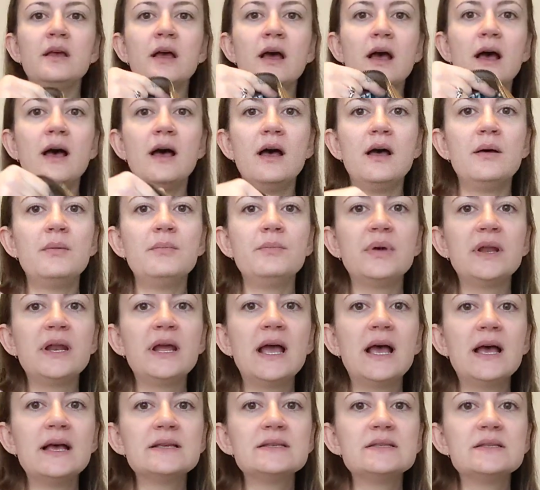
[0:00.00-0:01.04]
But it
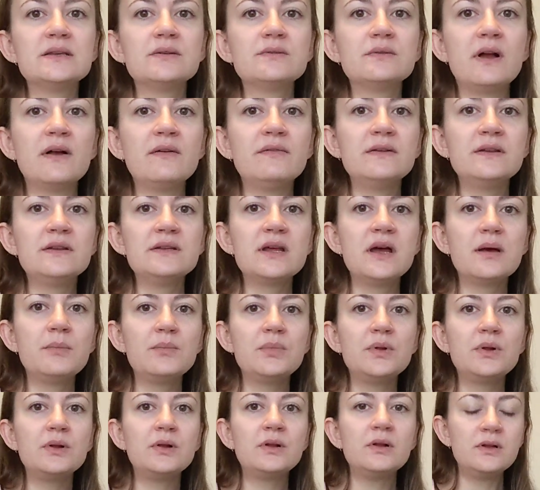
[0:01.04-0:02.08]
has the Rough and
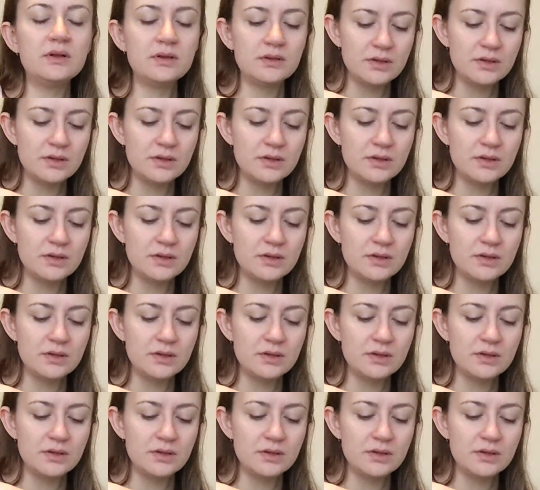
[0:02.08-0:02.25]
Tumble